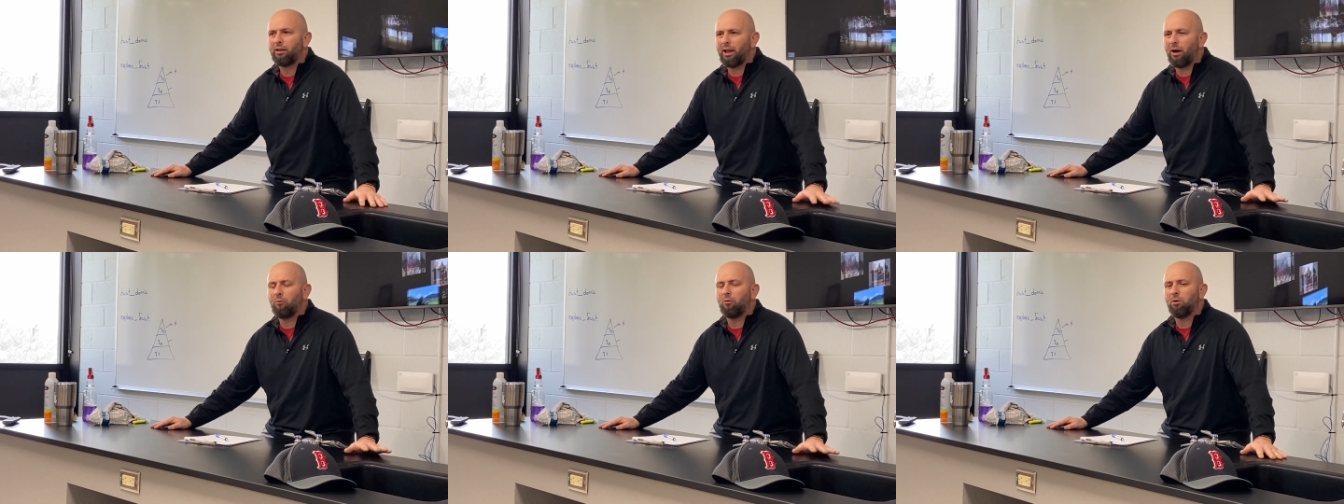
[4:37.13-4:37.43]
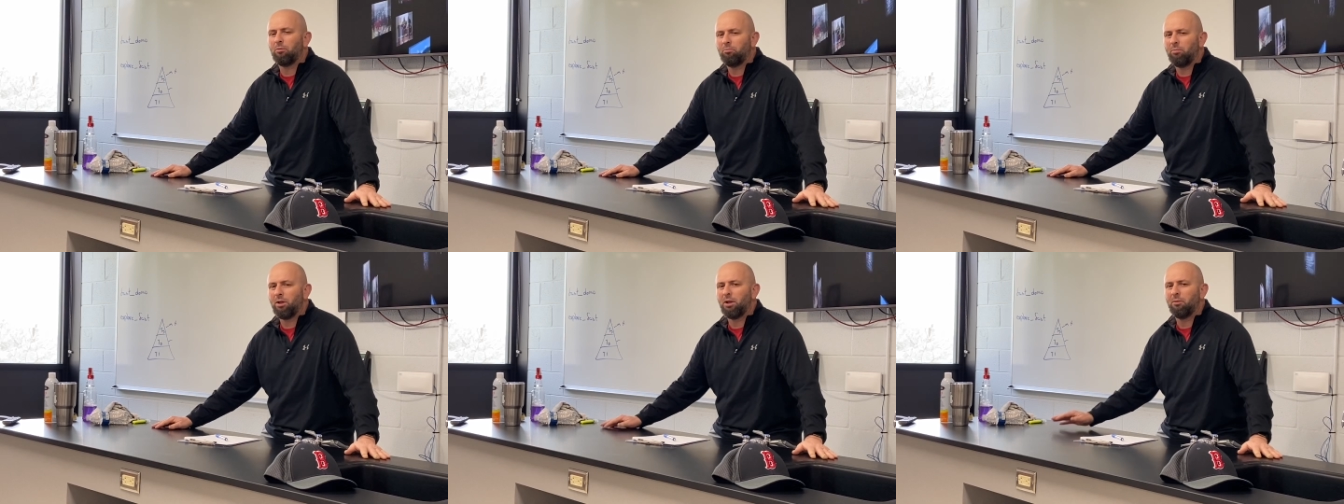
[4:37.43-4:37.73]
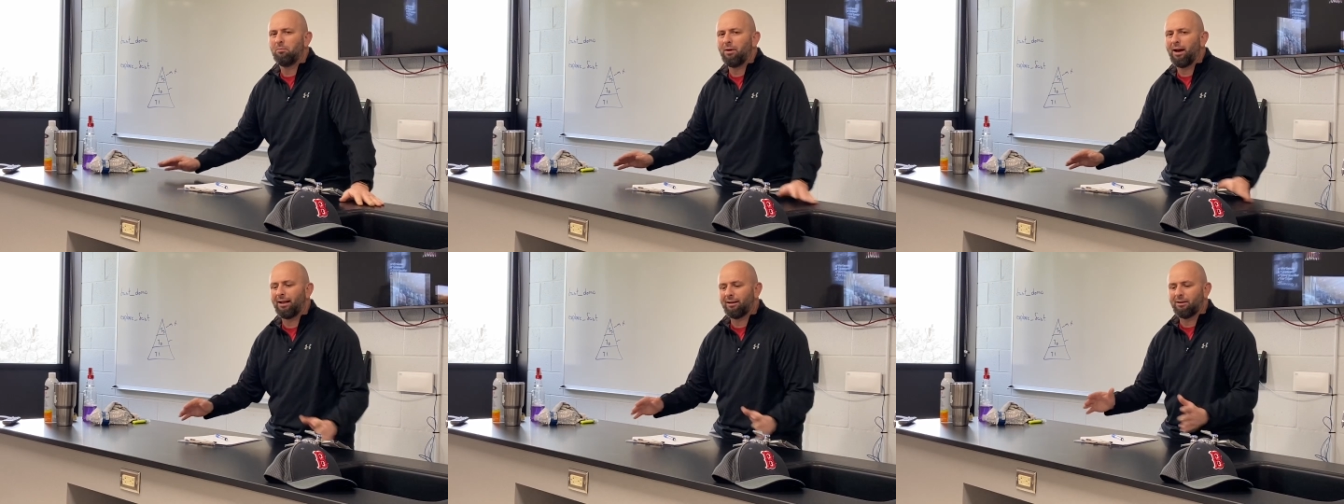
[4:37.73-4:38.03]
that would be
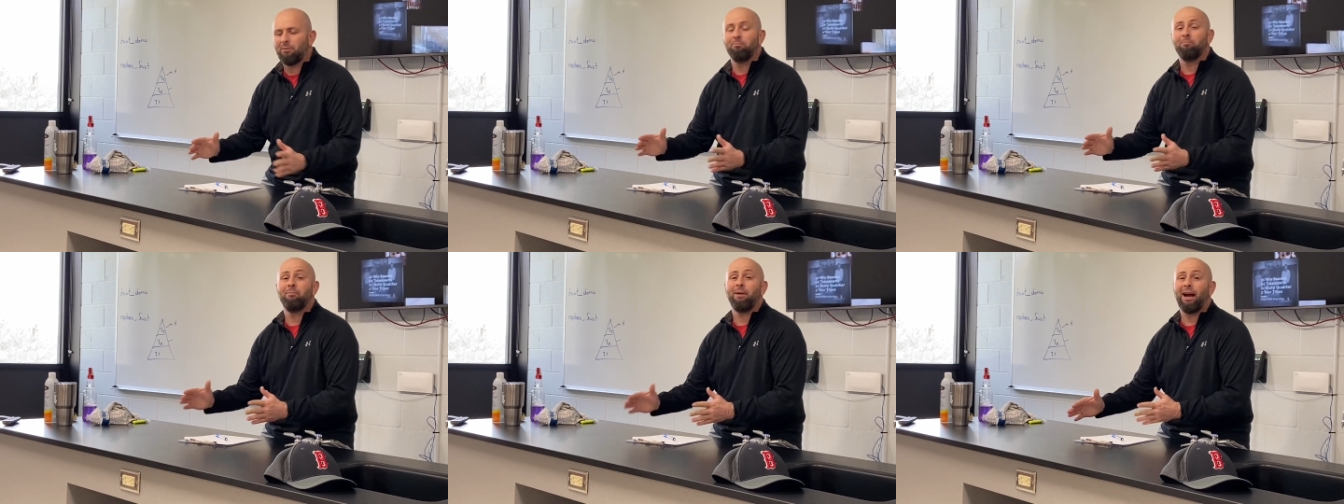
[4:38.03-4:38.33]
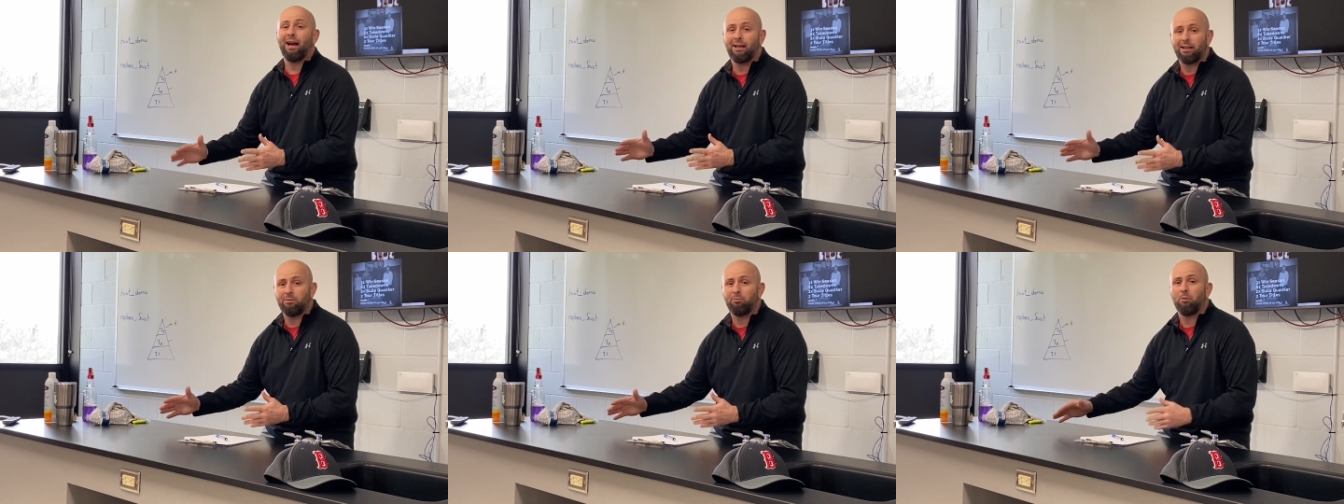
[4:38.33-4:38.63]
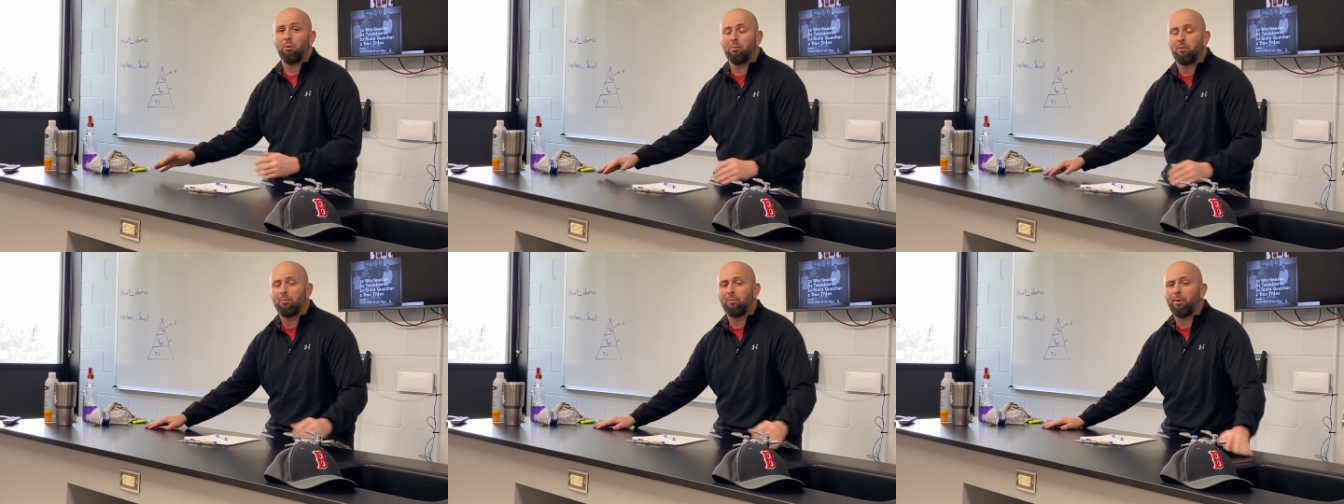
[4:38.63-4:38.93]
about the
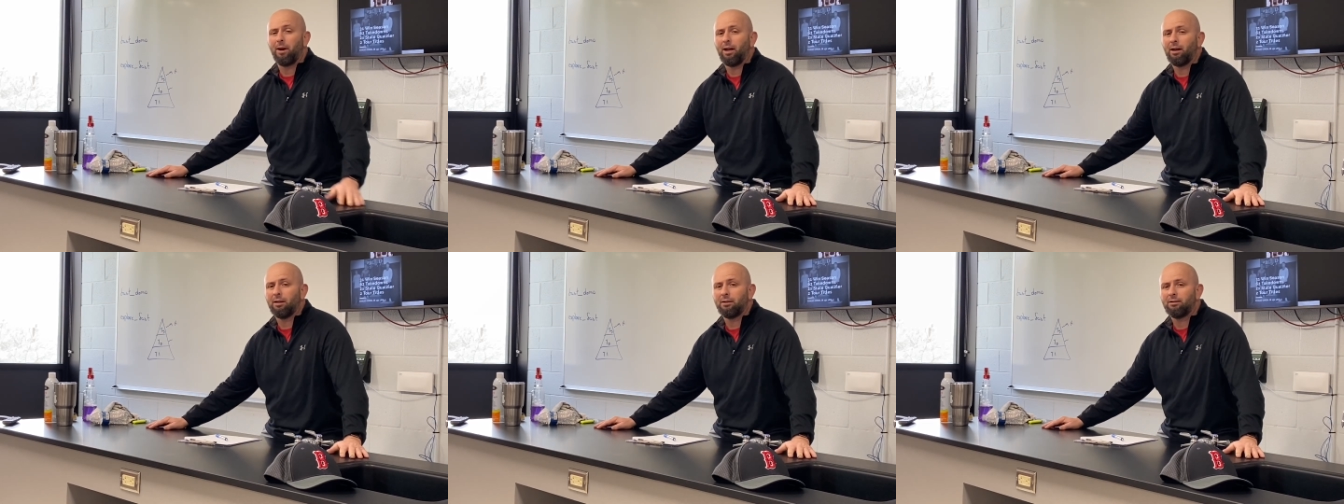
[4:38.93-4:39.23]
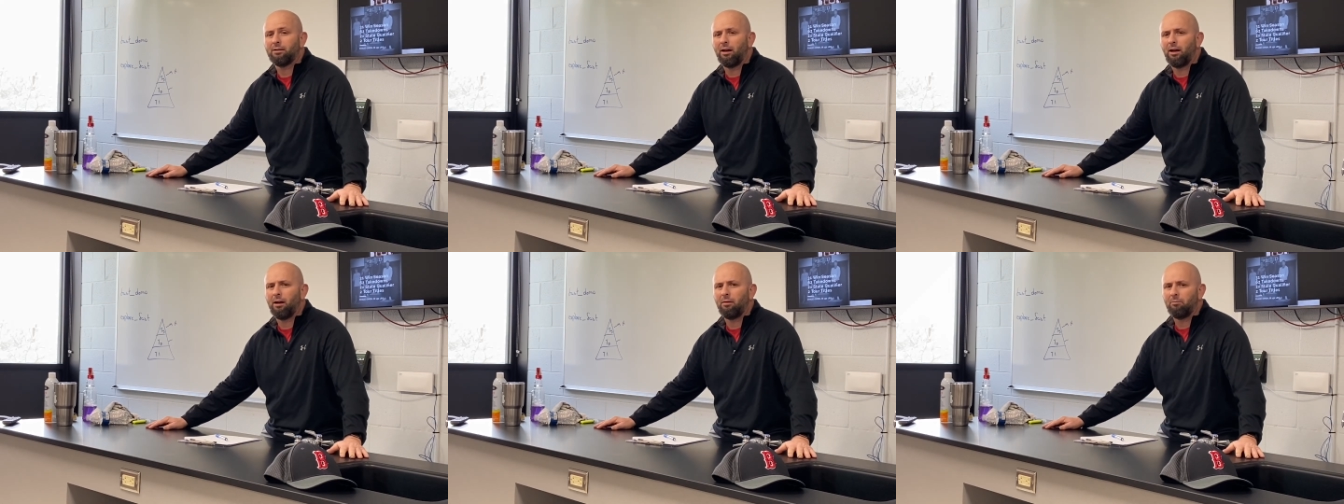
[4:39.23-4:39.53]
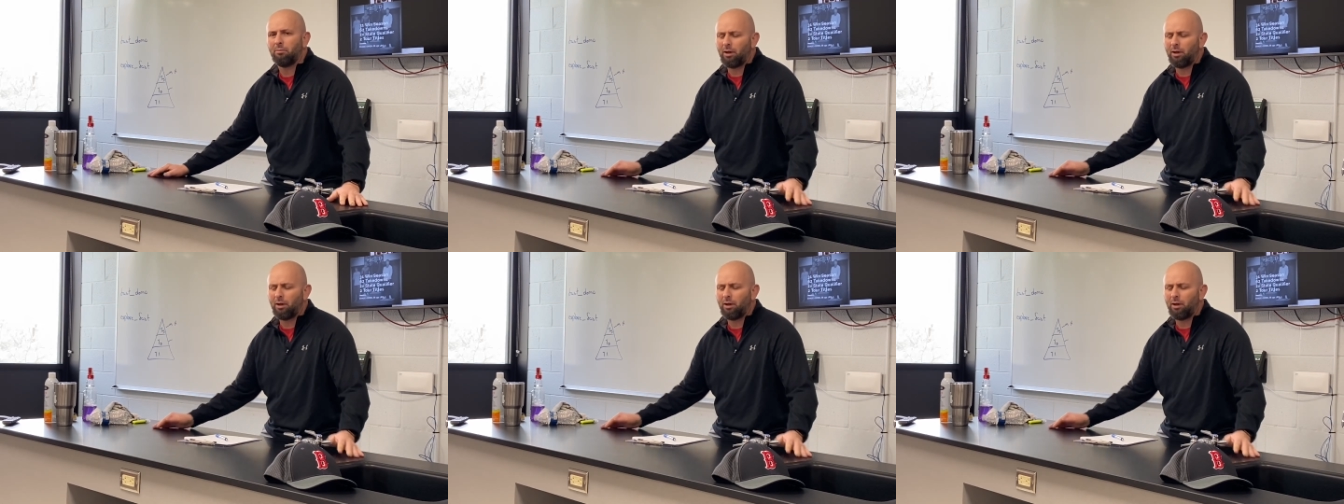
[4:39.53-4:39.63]
maximum amount of time.